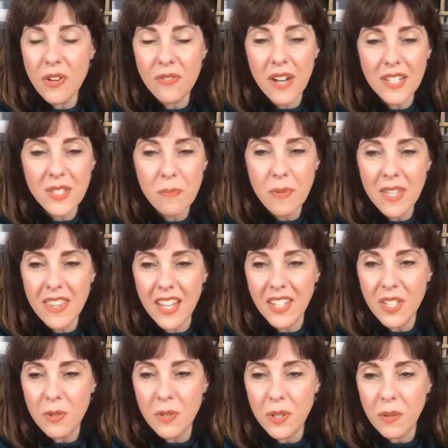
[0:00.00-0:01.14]
recipe that
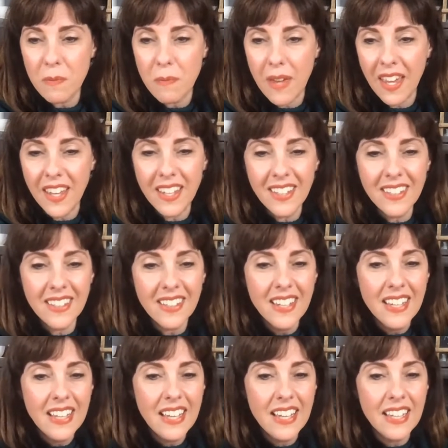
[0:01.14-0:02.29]
you could make
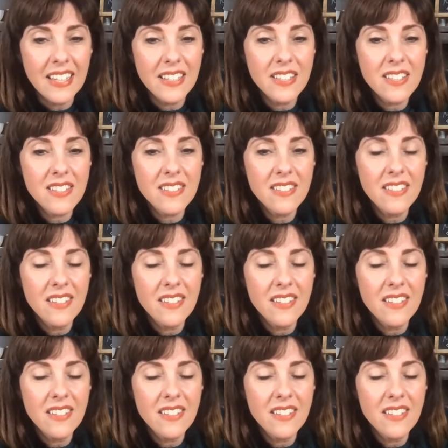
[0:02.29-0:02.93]
is